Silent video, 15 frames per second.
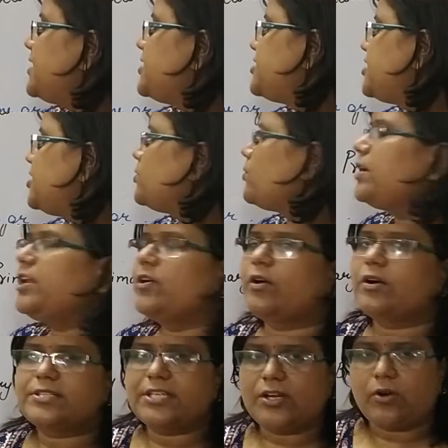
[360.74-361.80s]
and
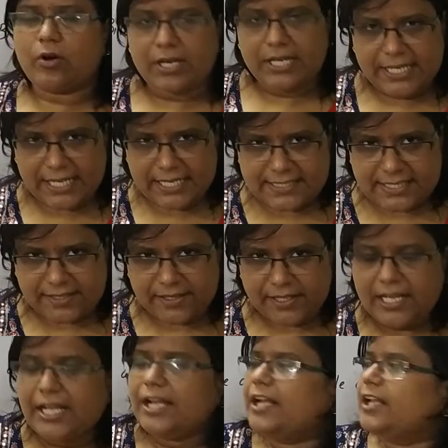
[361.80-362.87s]
chenodeoxycholic acid.
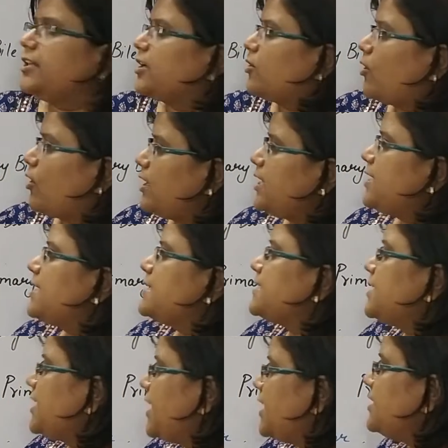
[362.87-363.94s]
The cholic
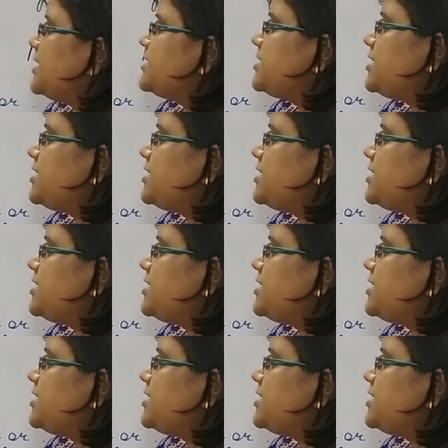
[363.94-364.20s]
acid and the